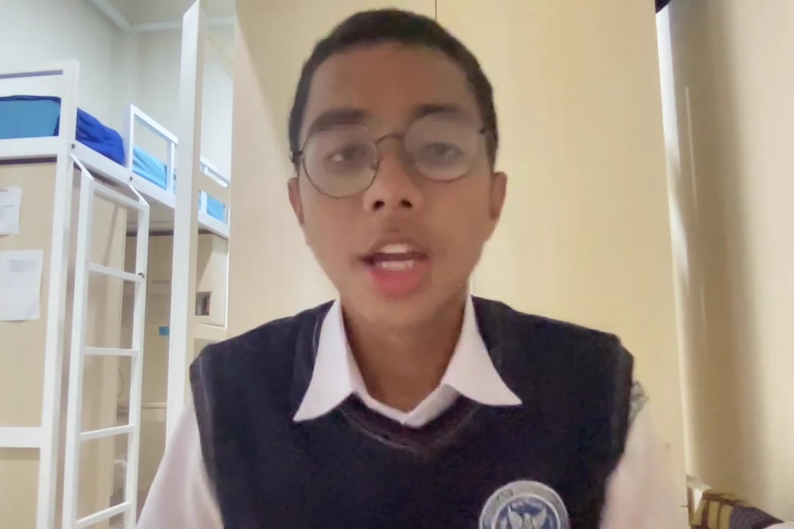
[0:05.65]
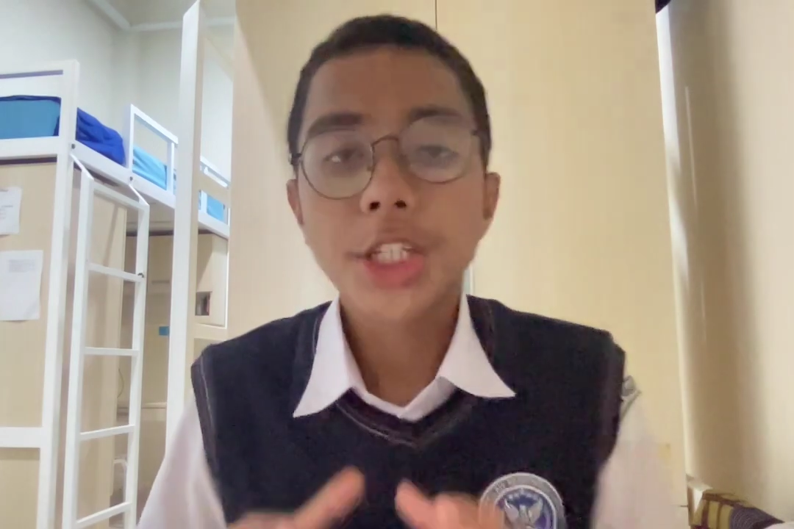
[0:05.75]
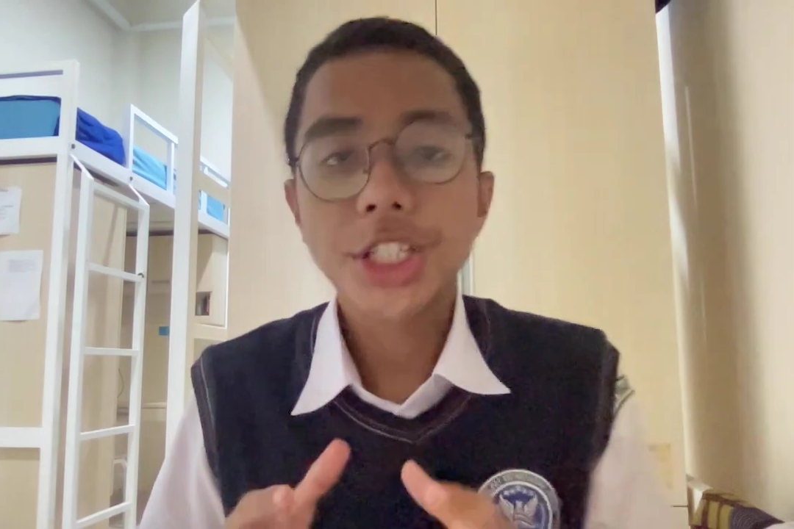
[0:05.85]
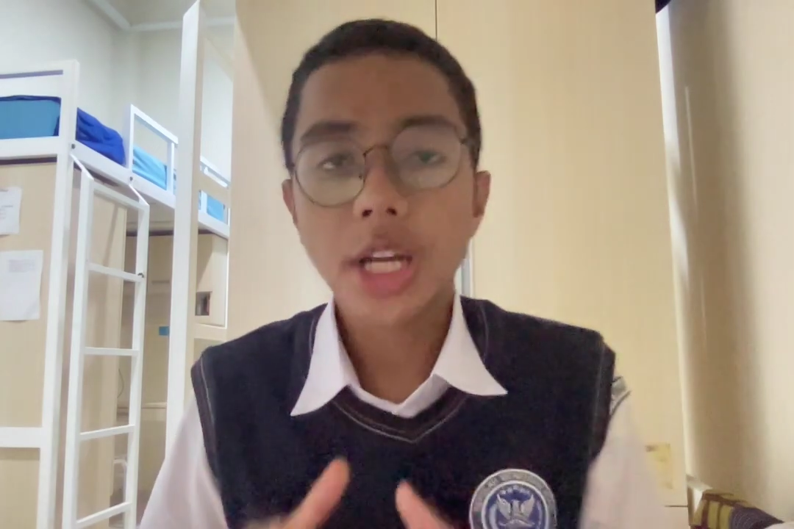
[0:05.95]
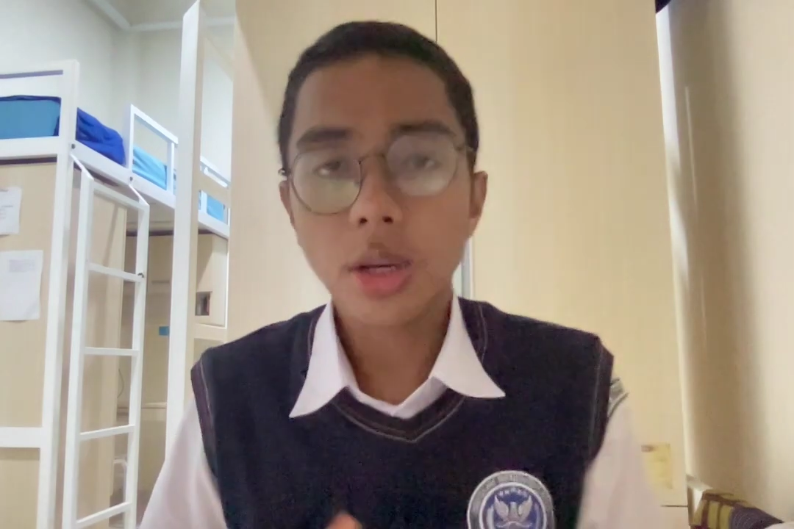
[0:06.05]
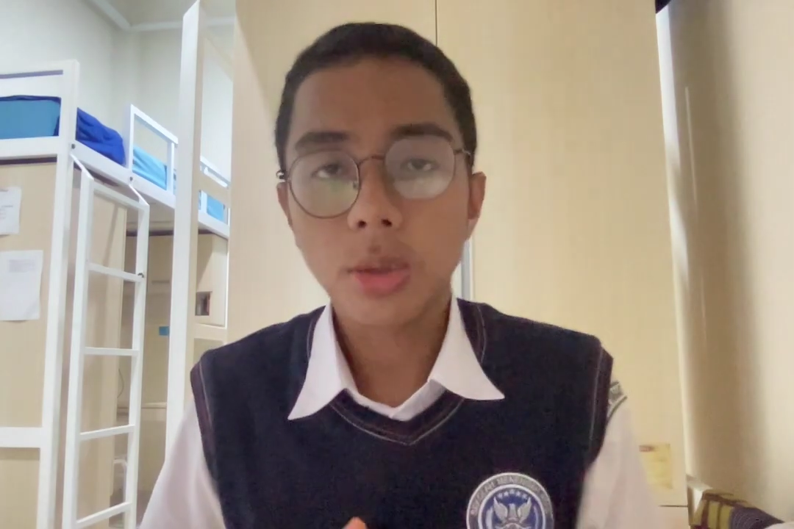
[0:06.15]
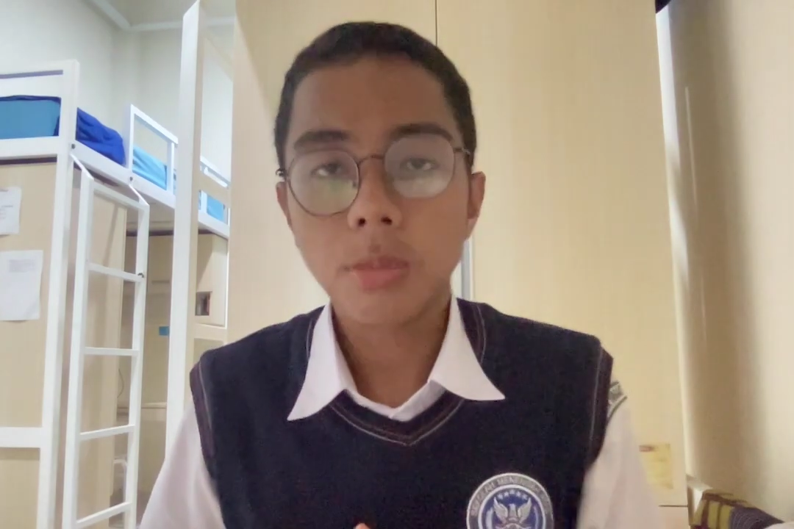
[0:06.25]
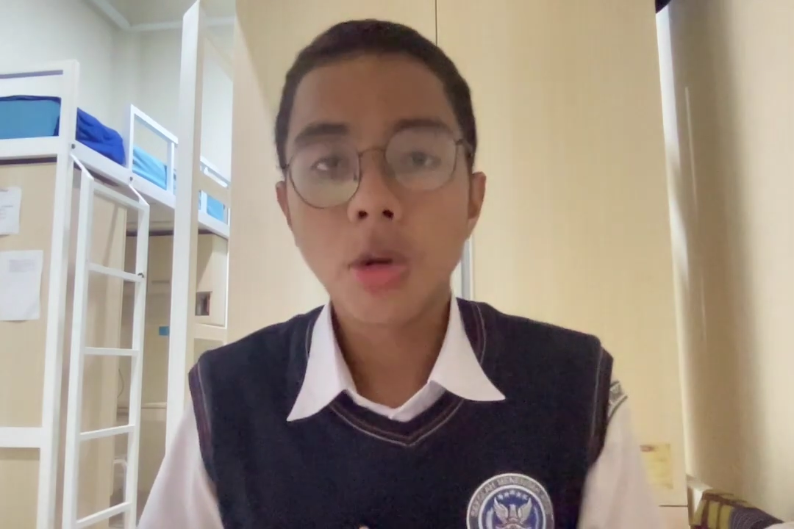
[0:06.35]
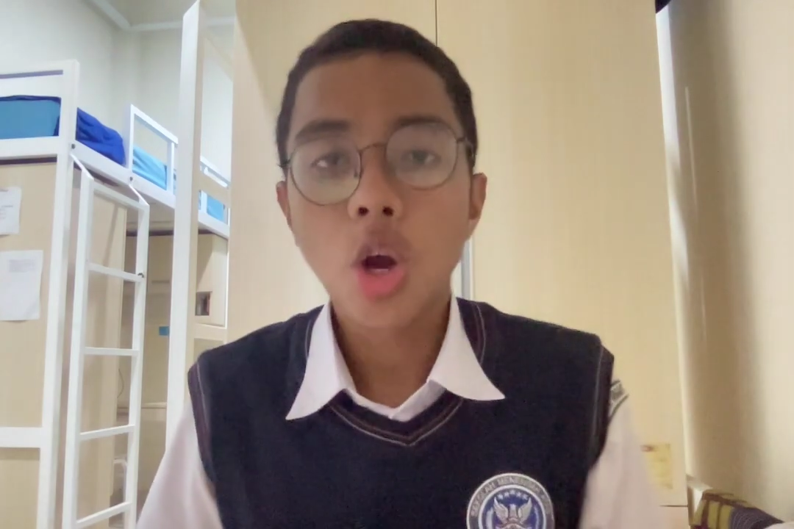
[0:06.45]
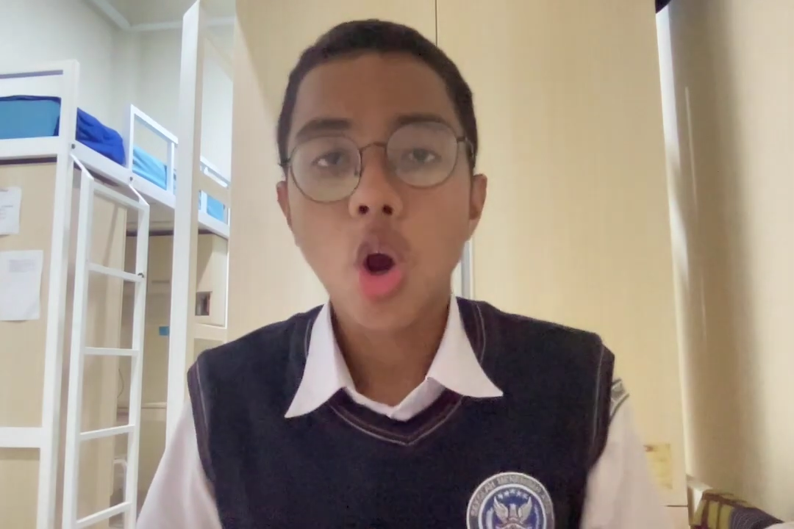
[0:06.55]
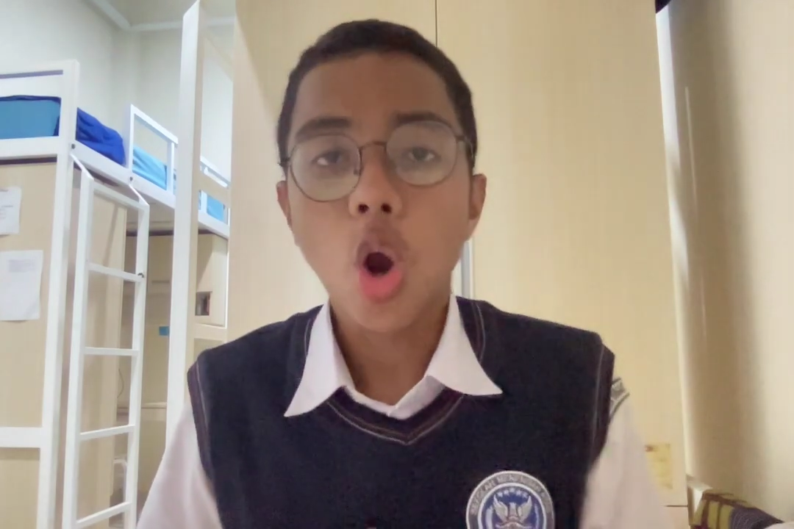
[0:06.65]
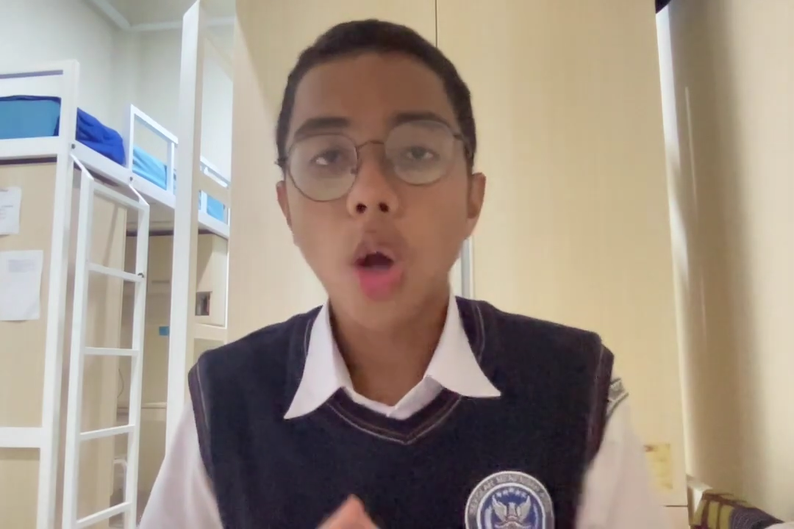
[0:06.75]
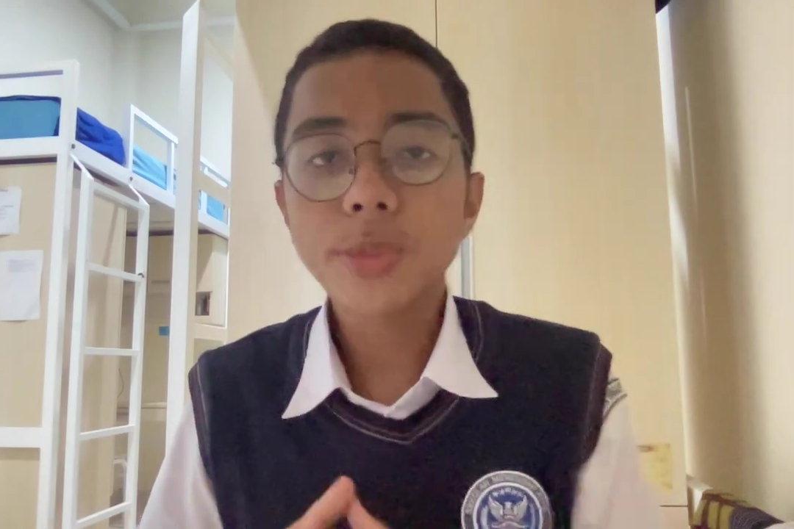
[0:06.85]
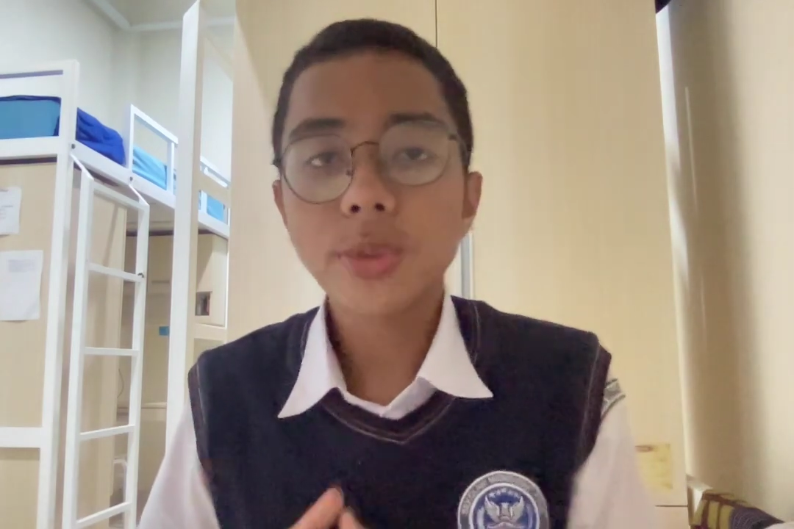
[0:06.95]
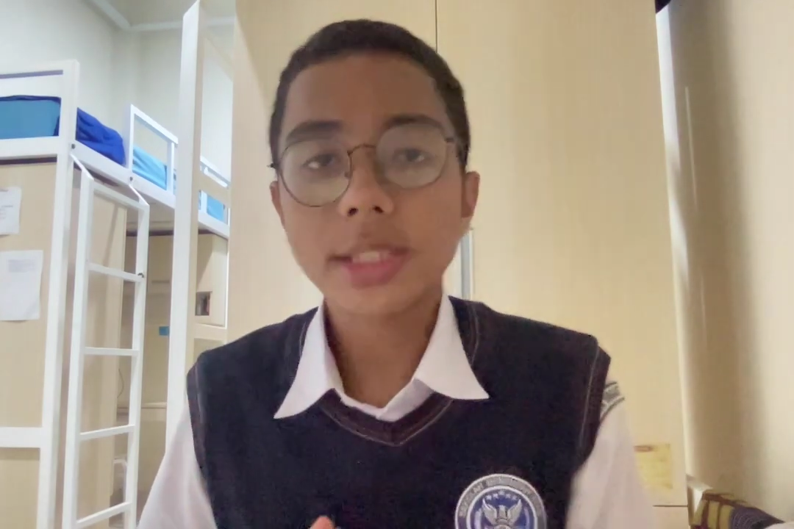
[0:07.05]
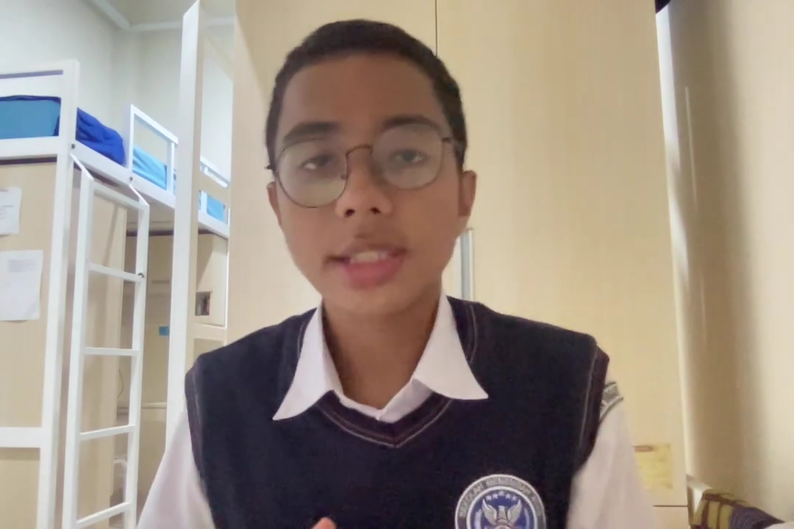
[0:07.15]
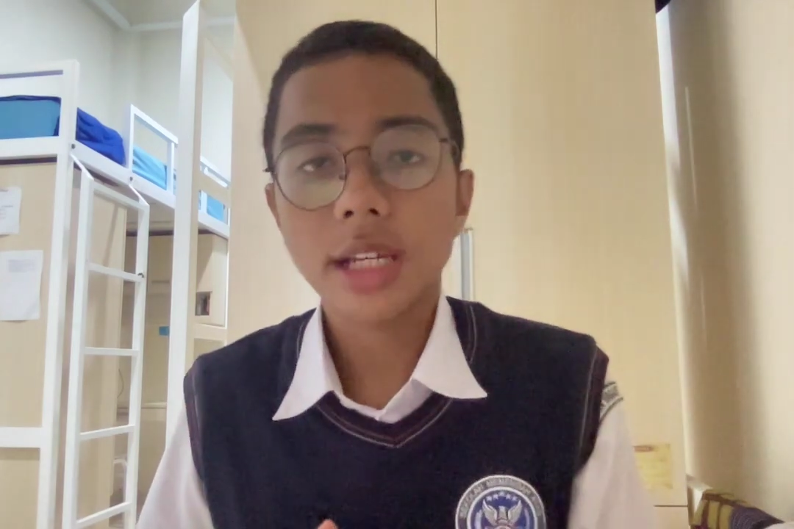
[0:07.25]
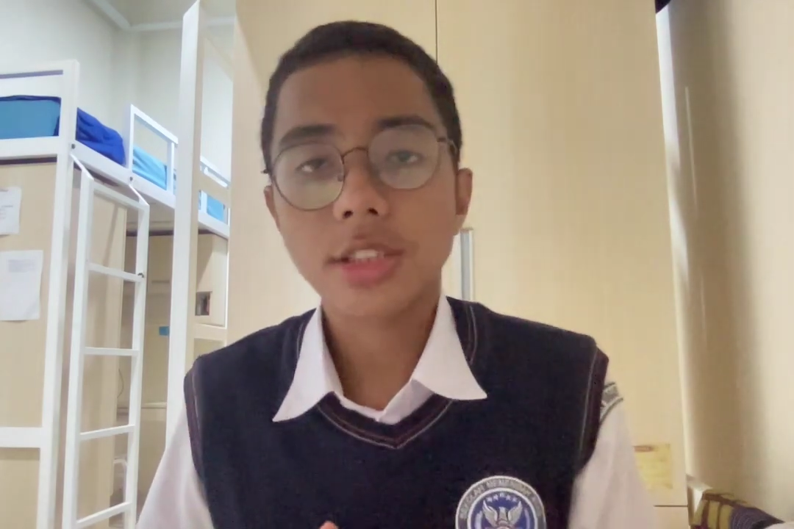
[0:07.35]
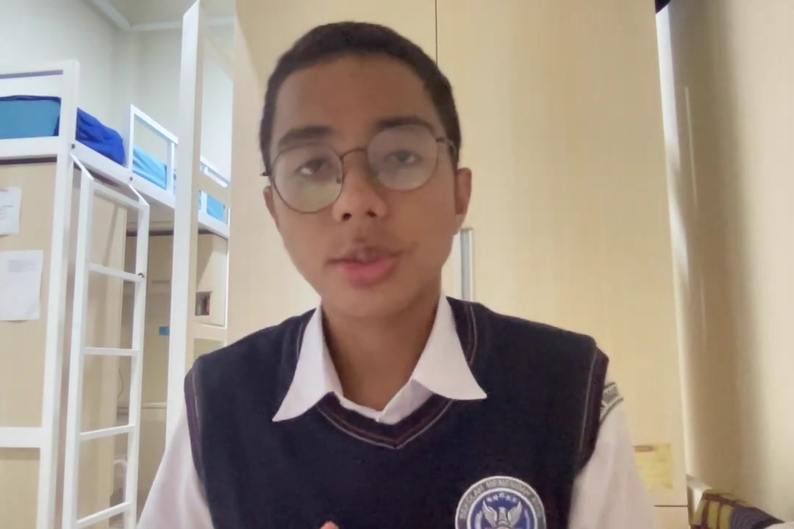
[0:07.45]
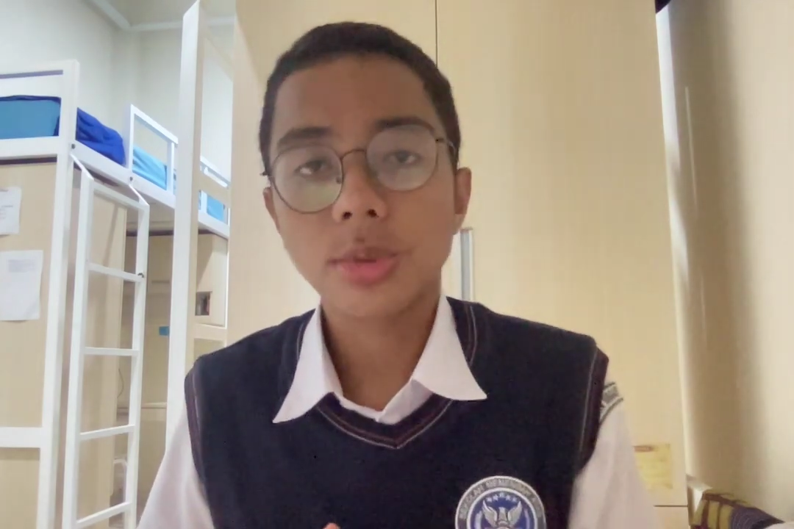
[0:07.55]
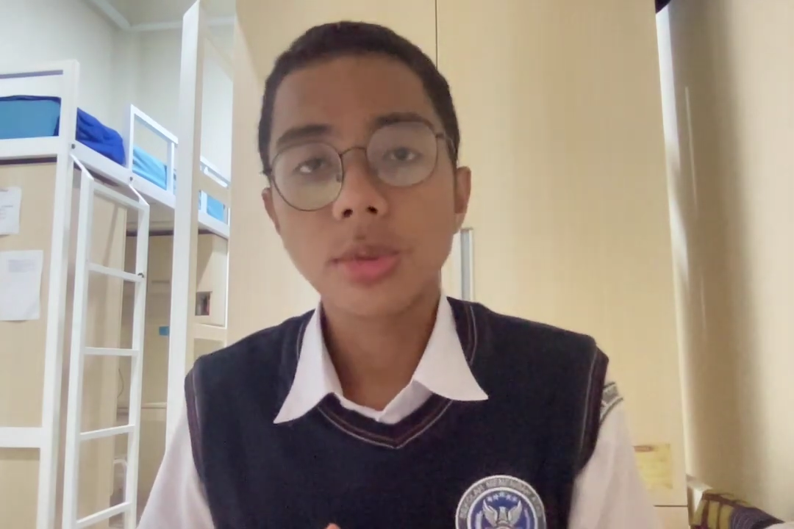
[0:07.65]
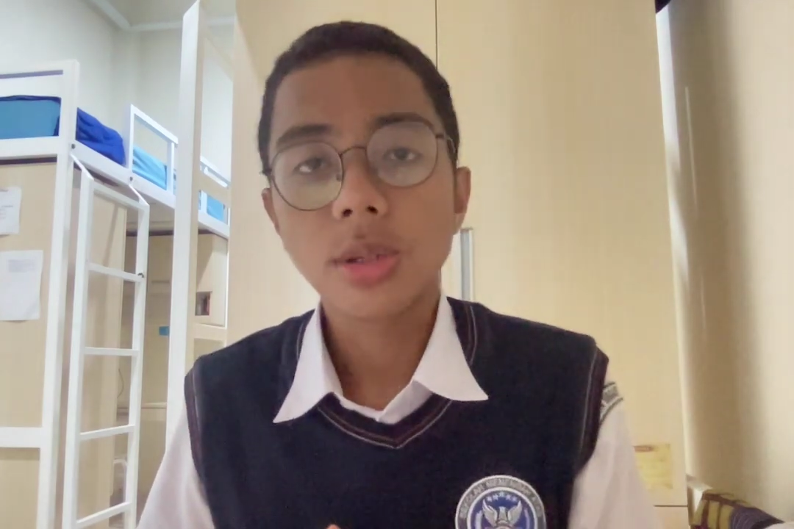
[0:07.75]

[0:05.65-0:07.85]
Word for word: Shalom, Om Swastiastu,